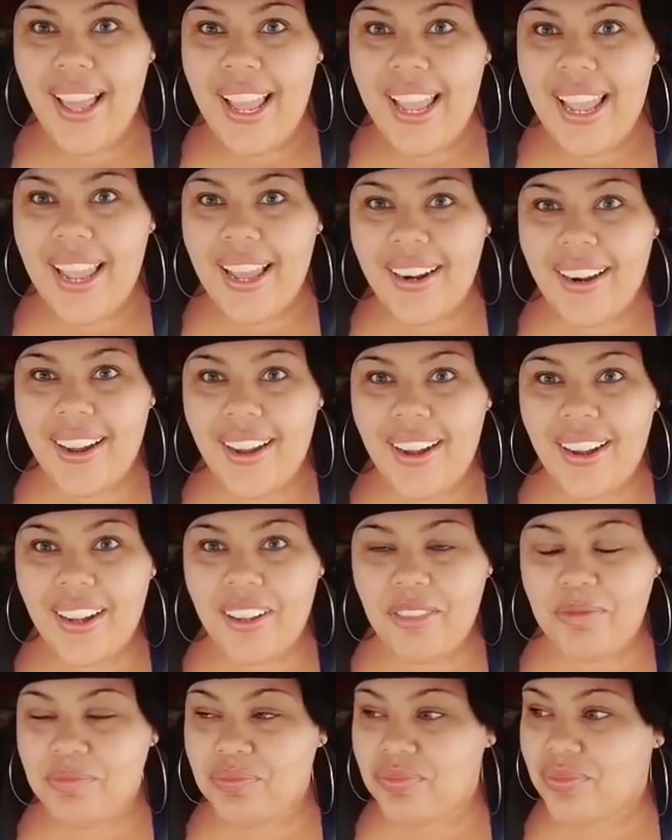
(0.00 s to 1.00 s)

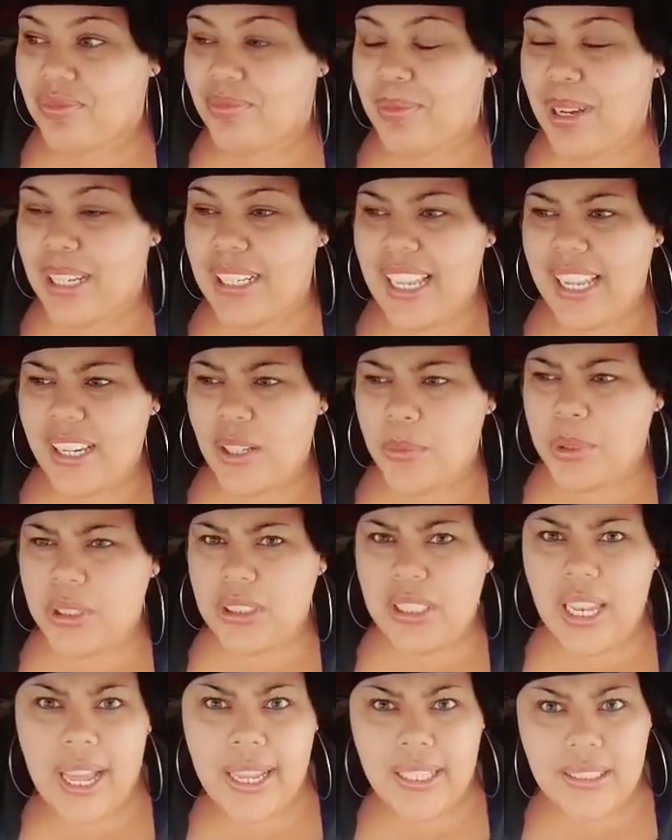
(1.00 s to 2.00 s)
And my daddy was
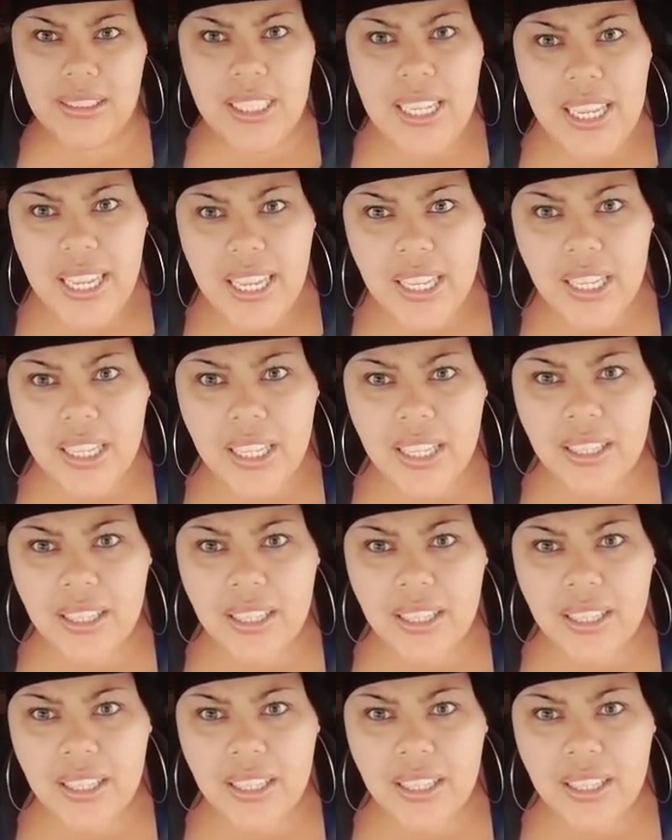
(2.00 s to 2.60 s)
like, Ted.